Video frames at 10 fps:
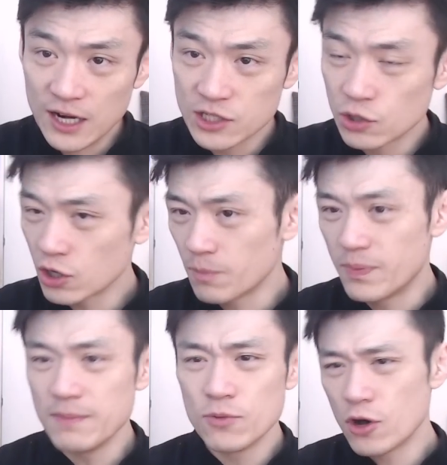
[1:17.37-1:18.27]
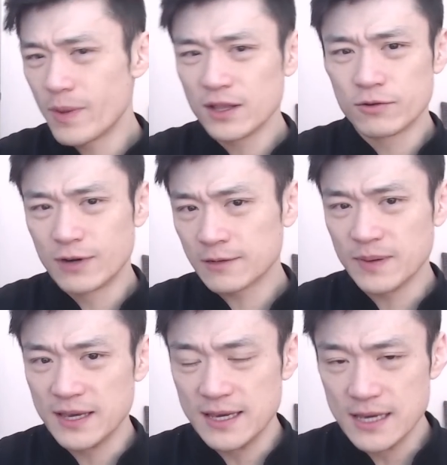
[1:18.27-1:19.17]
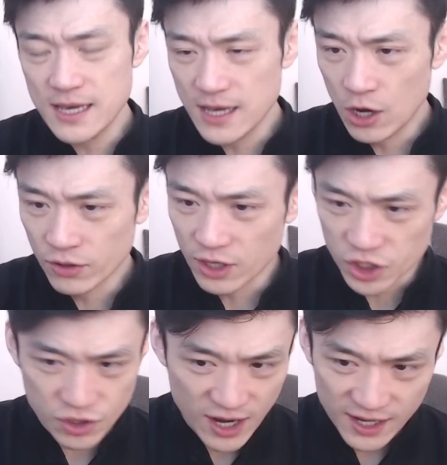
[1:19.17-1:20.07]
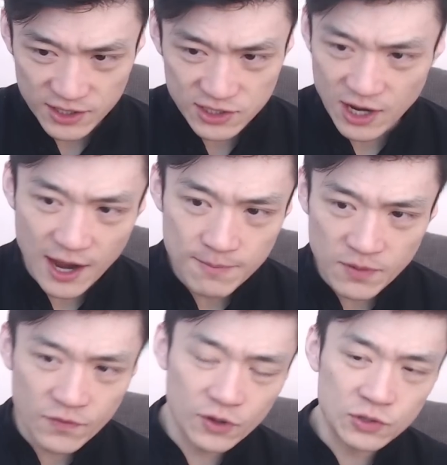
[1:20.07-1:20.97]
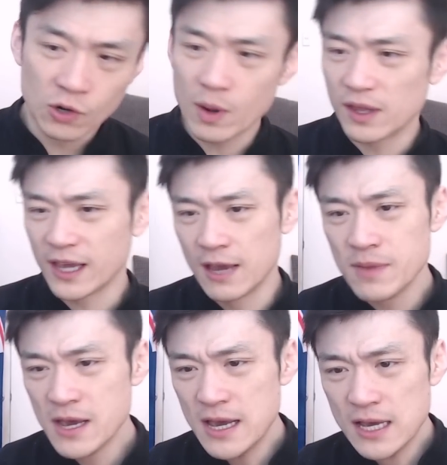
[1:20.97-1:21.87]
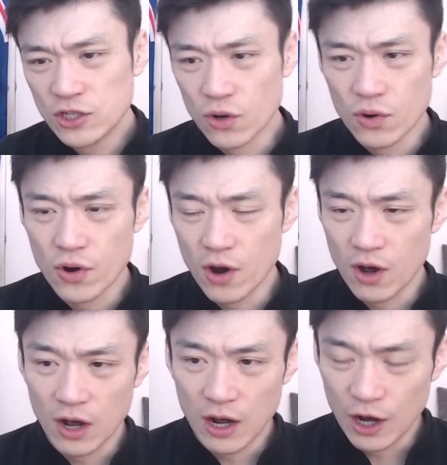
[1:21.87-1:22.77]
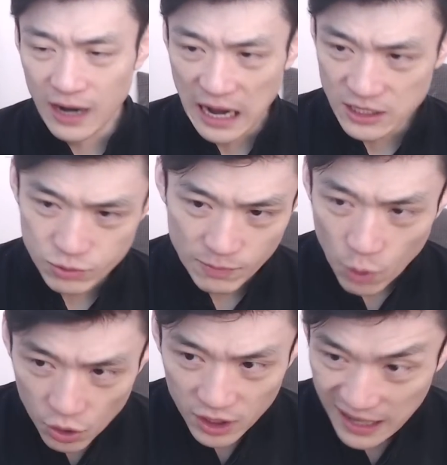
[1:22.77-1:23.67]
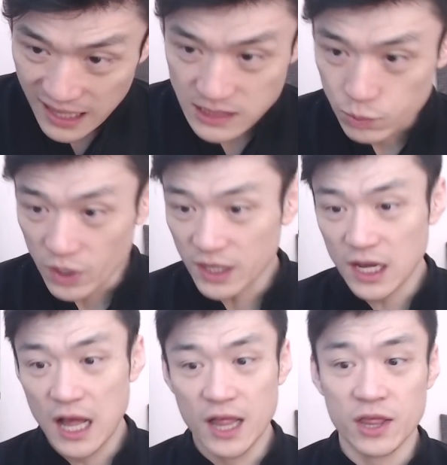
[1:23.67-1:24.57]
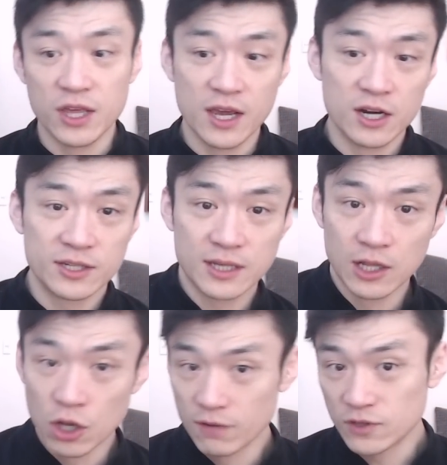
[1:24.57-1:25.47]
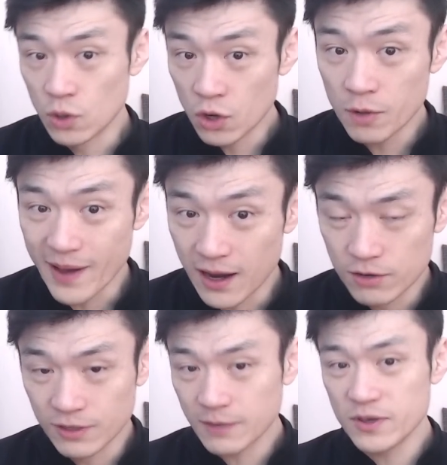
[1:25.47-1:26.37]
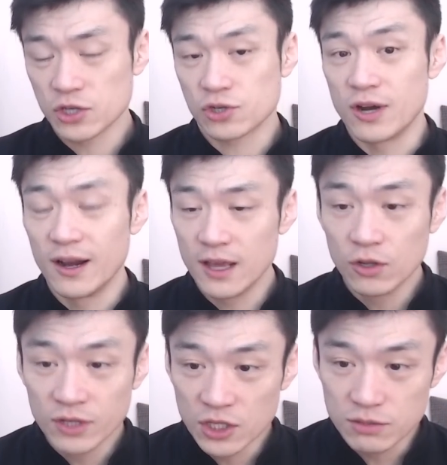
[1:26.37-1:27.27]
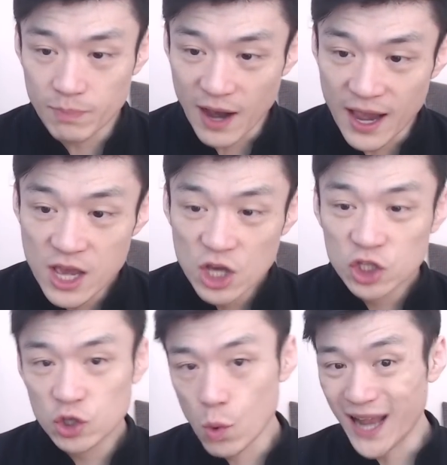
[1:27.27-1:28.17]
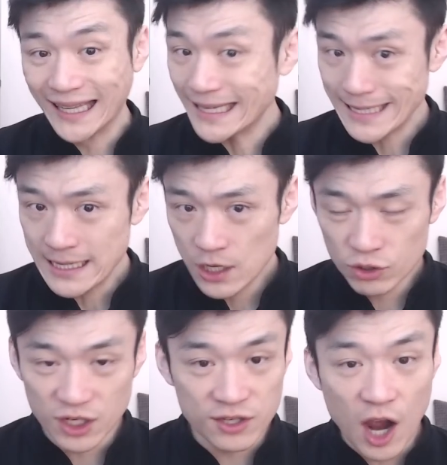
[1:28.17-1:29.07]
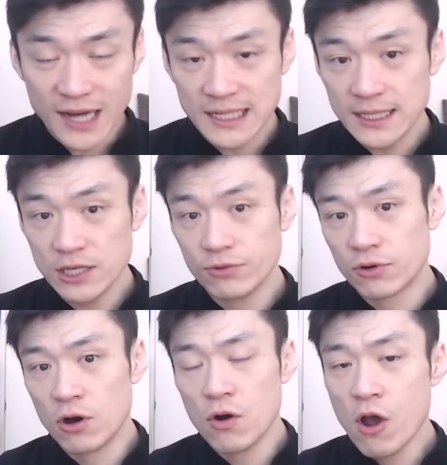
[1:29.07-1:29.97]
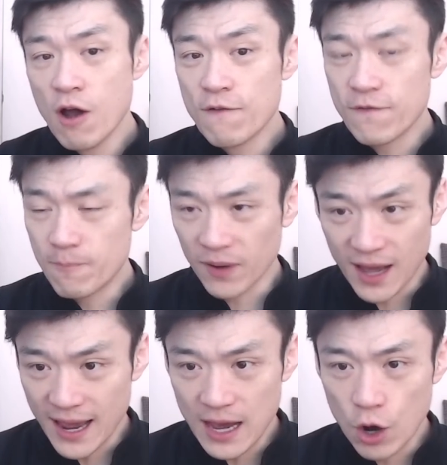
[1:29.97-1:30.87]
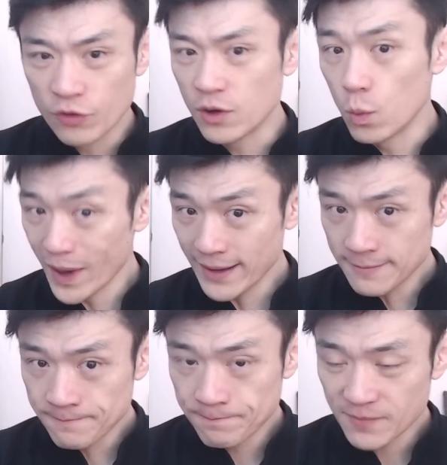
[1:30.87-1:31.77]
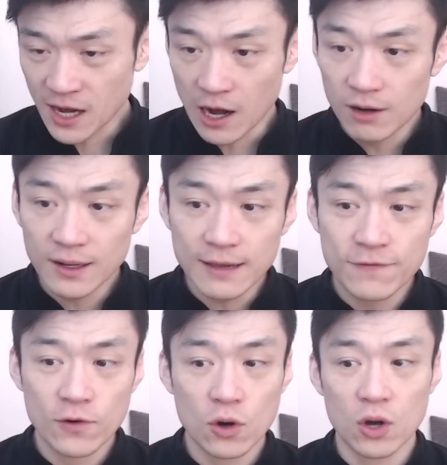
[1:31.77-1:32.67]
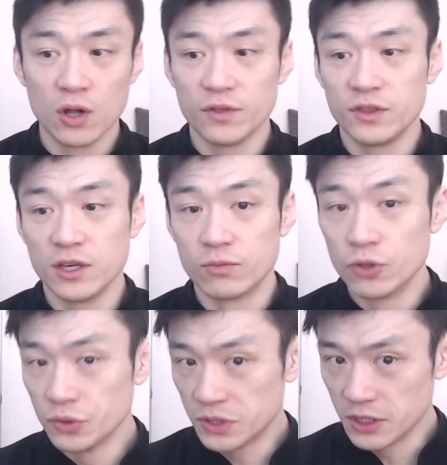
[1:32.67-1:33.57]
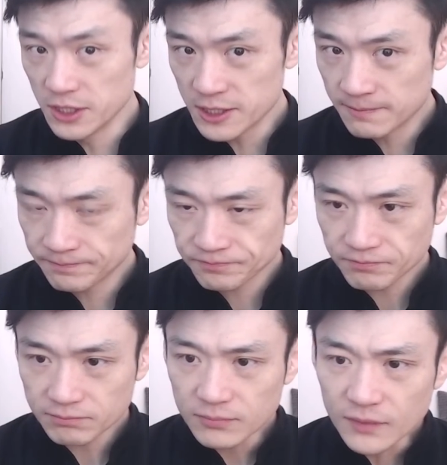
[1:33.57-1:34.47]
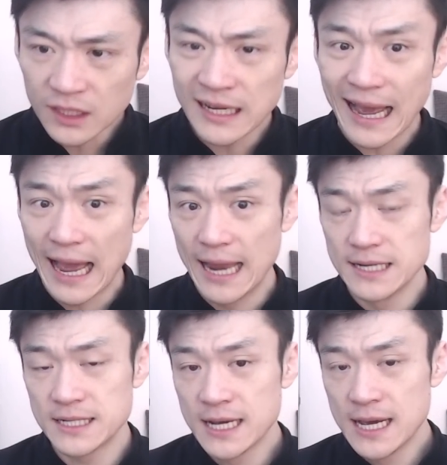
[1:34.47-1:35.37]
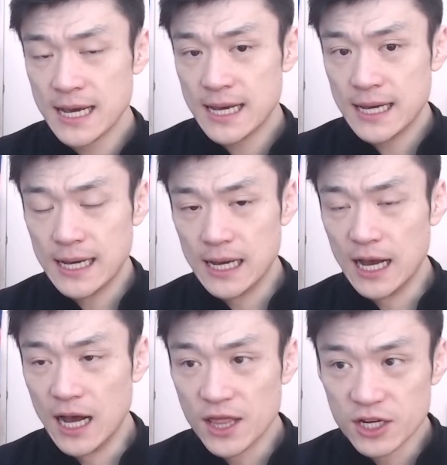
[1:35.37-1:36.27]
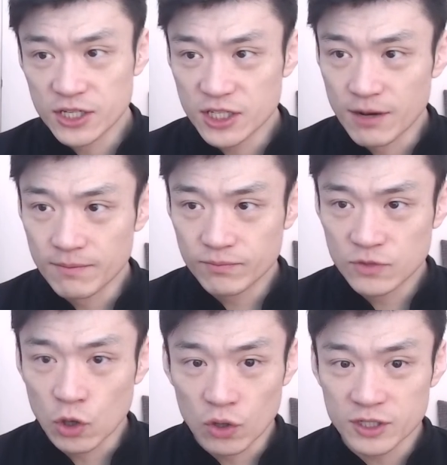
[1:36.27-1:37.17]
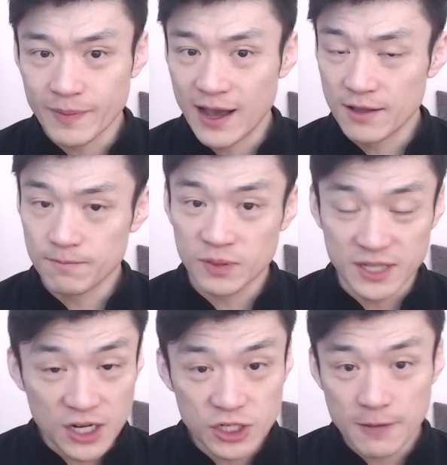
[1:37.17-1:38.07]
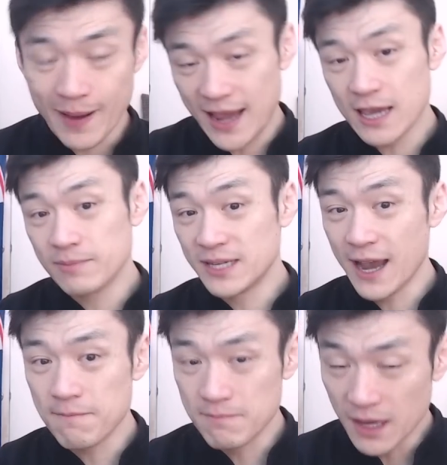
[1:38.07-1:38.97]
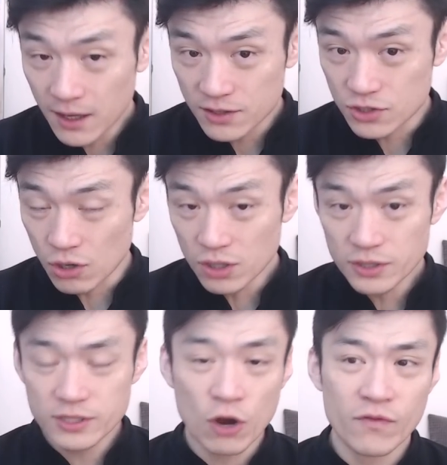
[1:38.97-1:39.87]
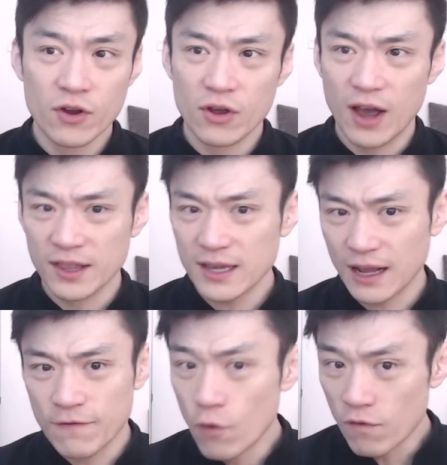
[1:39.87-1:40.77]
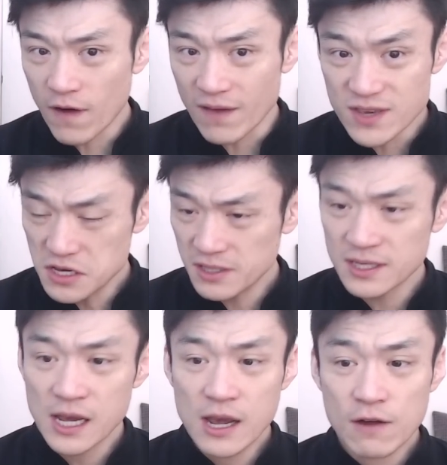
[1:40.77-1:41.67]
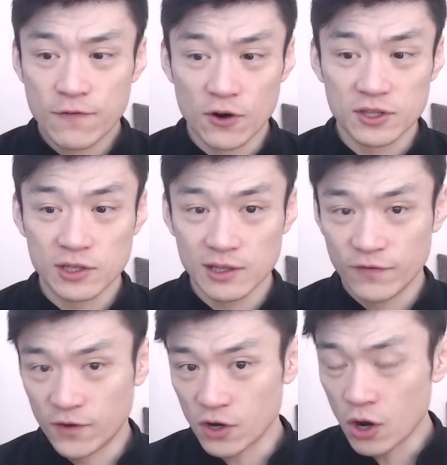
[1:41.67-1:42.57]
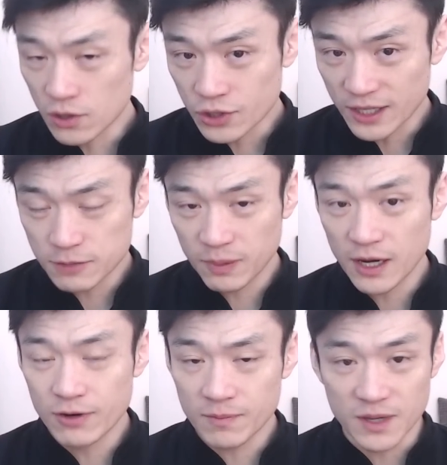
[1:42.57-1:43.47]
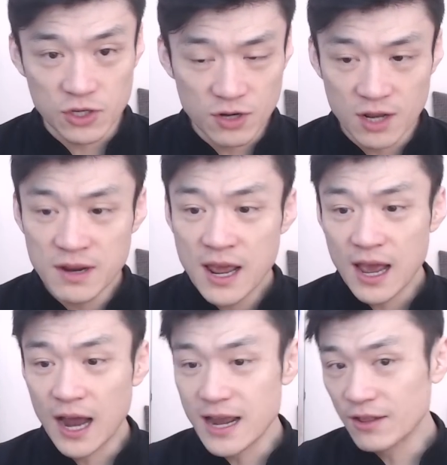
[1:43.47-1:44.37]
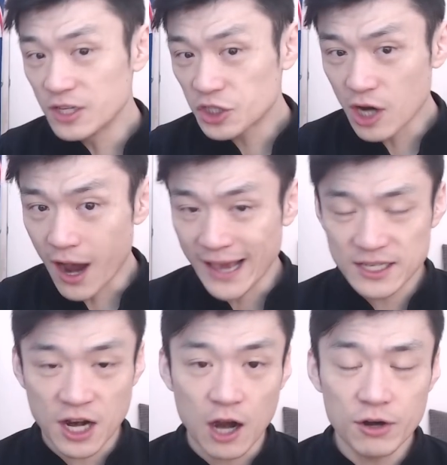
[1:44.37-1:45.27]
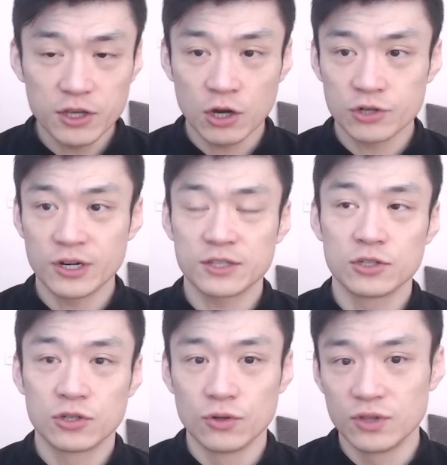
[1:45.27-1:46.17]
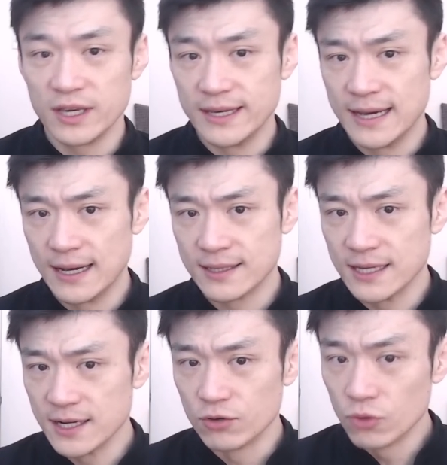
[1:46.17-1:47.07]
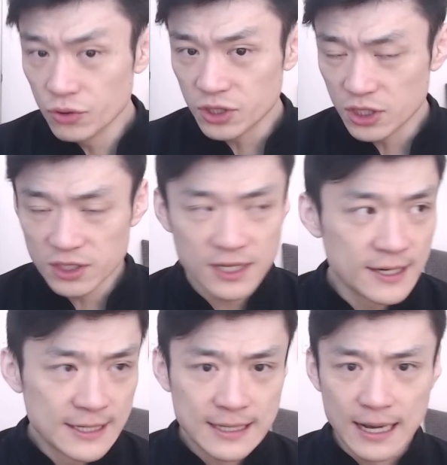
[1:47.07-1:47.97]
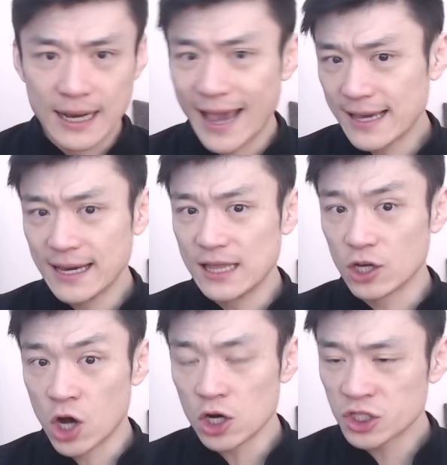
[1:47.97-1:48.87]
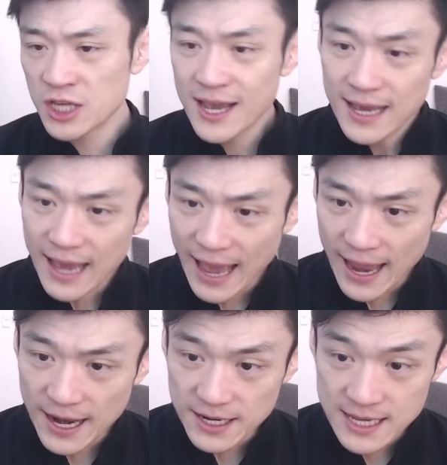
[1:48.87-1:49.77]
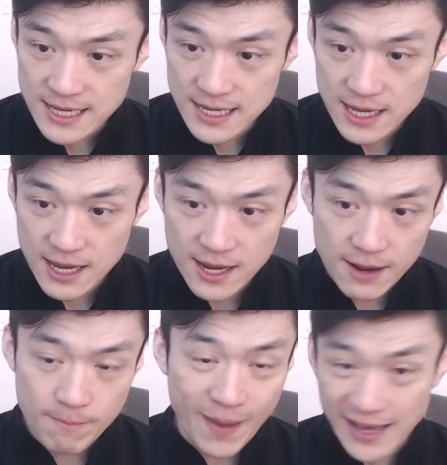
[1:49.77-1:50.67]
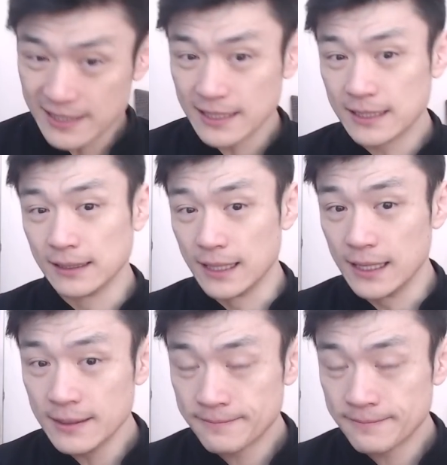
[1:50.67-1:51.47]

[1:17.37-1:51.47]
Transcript: talk a bit more about the rugby on the Australian side before we talk about the game. So, as reported last week, there's a lot of talk about Rugby Australia looking to buy Suaalii, who's a 19-year-old player on the wing currently for the Roosters. And there's some talks about potentially paying him $10 million over, I think, like 4 or 5 years for a contract to play rugby union. Now, this guy, he's currently contracted to the Sydney Roosters, aka the Cox, and he basically